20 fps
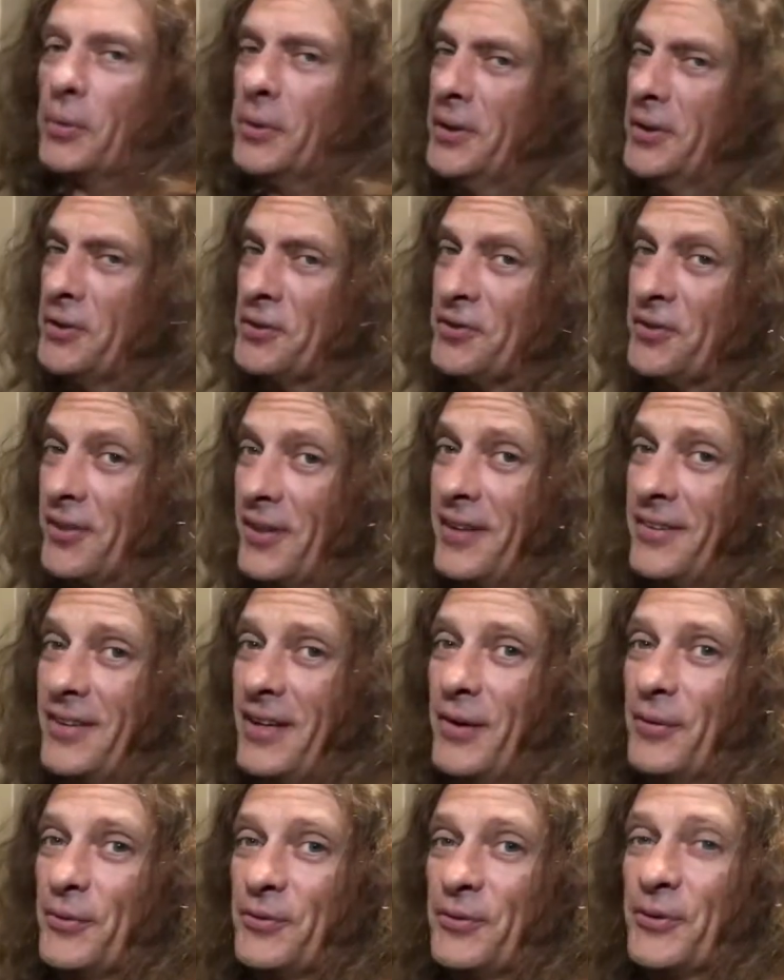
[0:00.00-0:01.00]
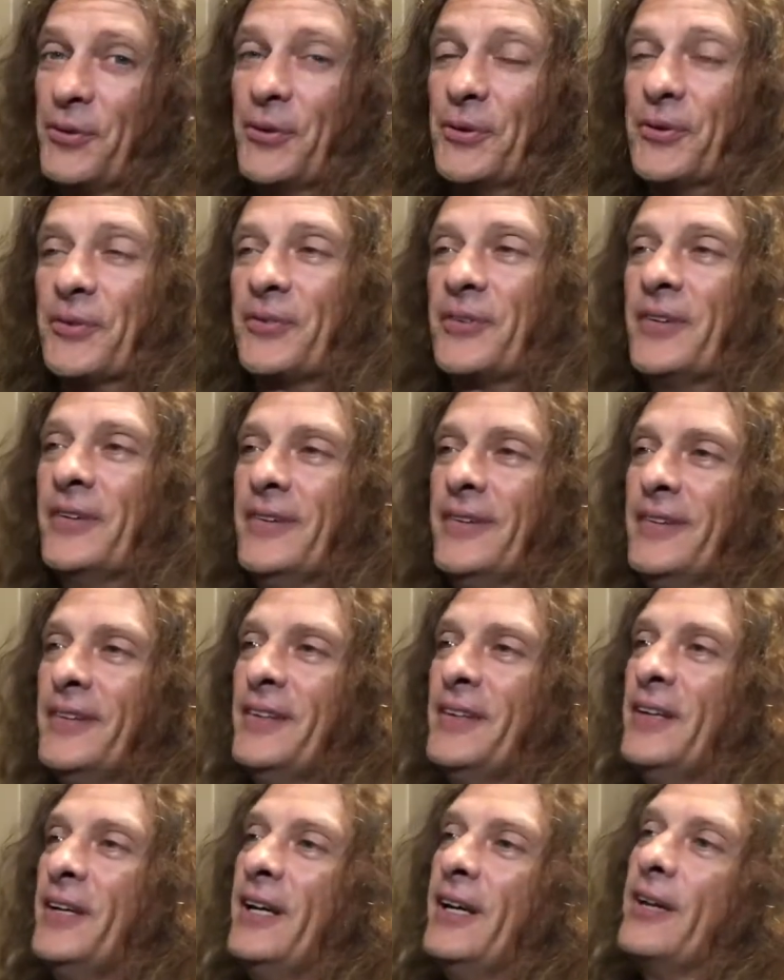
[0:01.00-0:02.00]
is like that one too. It's
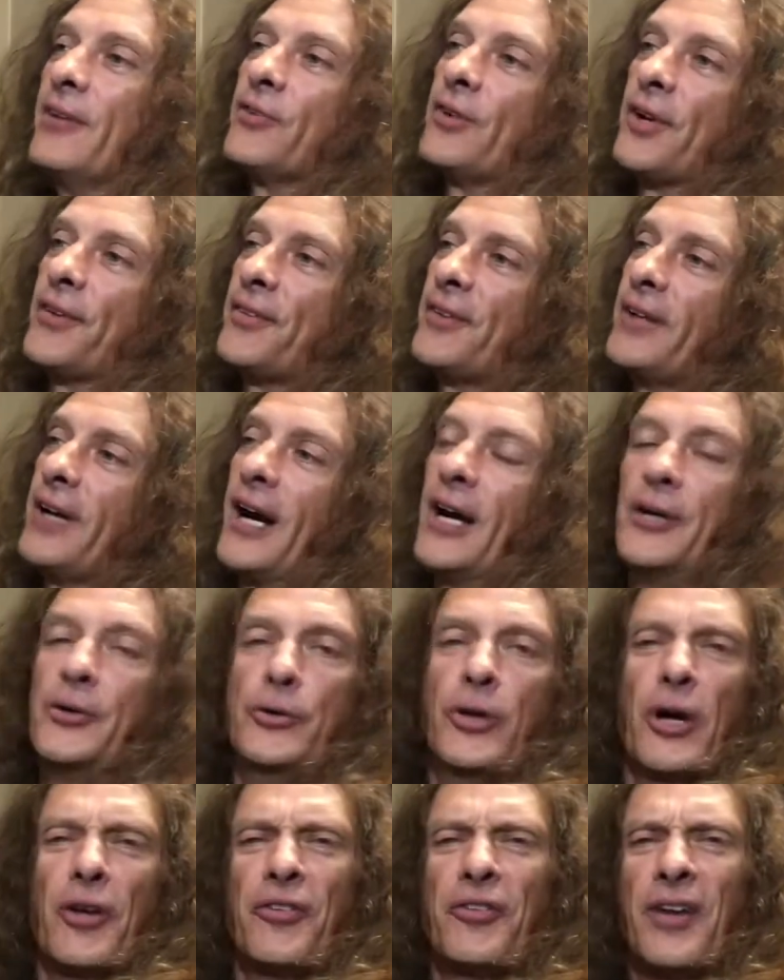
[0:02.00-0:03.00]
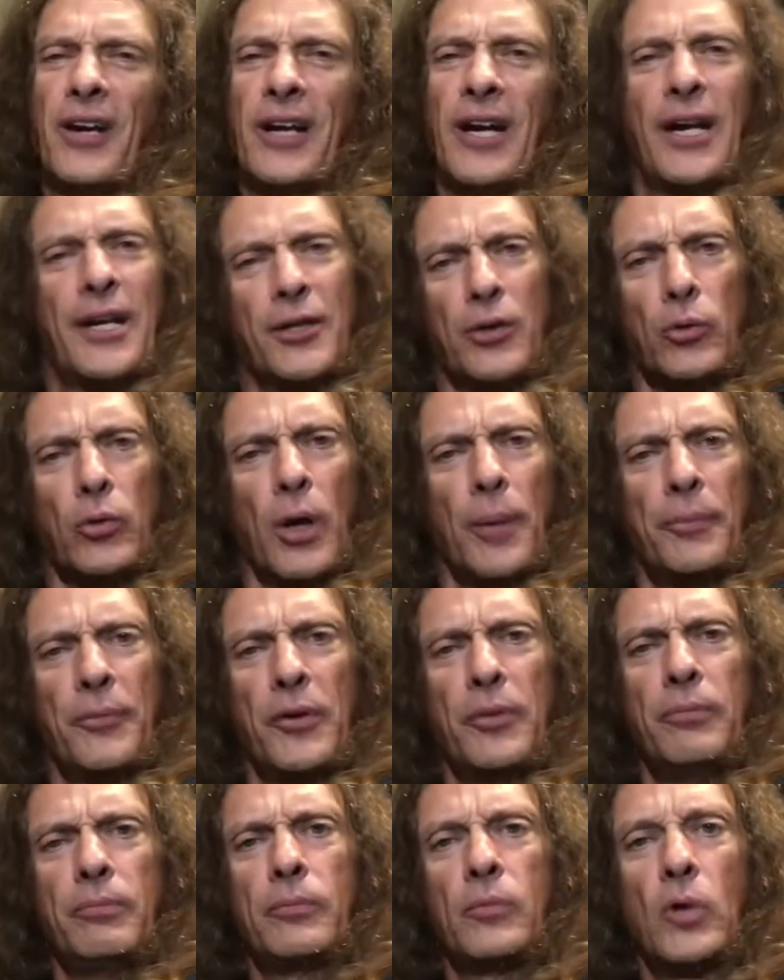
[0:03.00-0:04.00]
like the guy who does that got
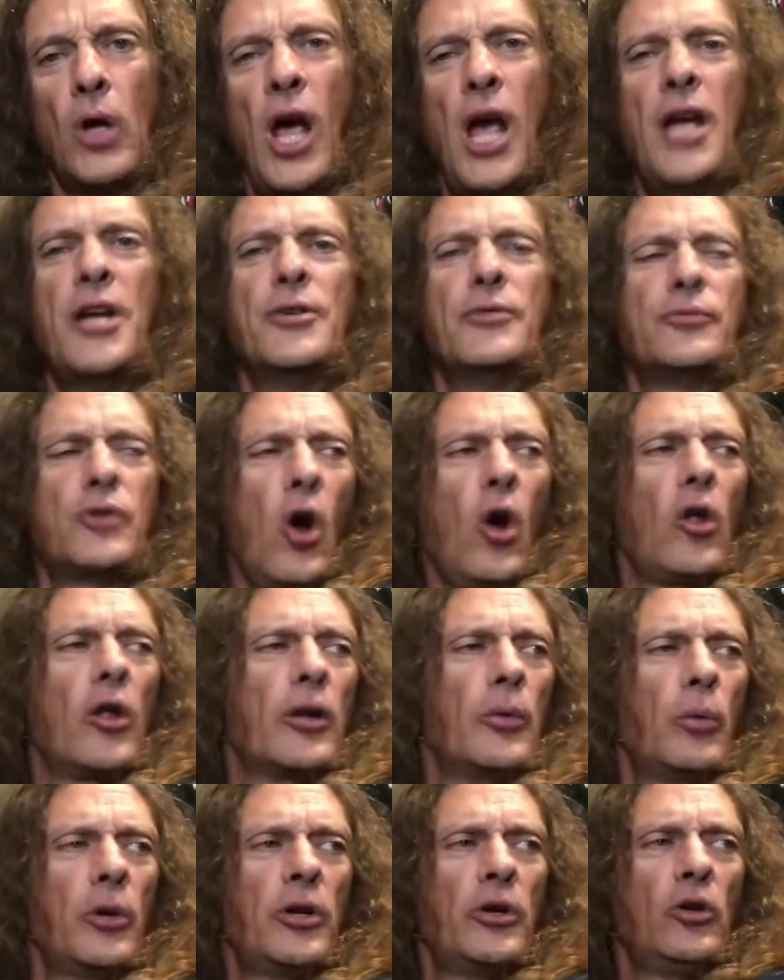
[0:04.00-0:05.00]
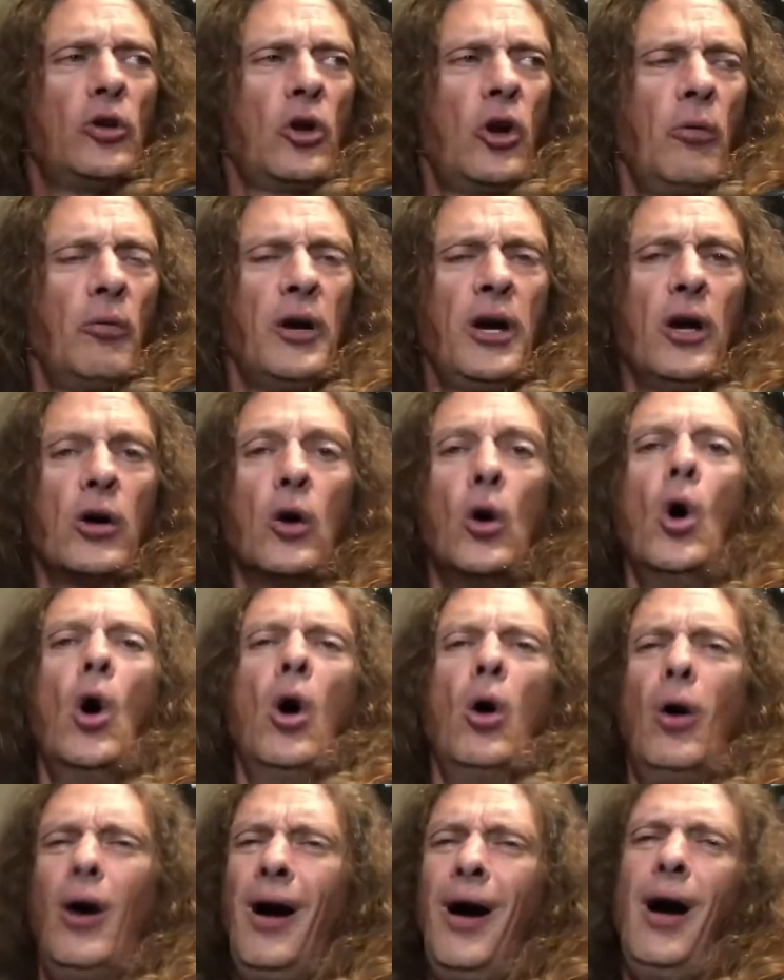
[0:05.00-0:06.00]
interrupted. Hey, Charlie, what? You look over here.
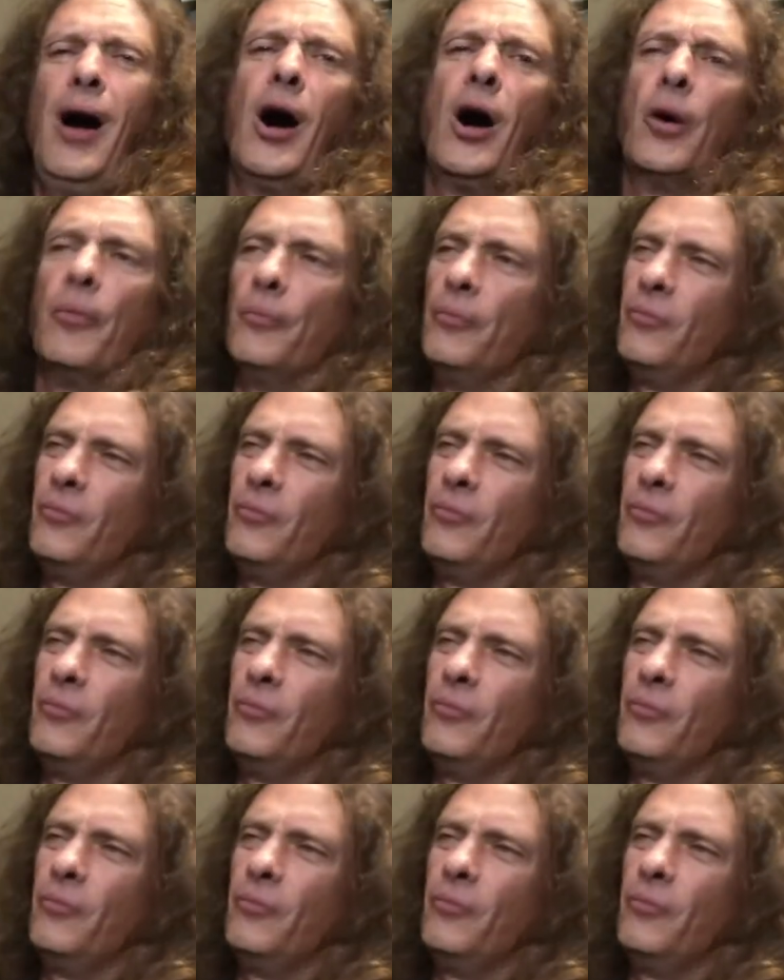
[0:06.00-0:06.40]
Oh,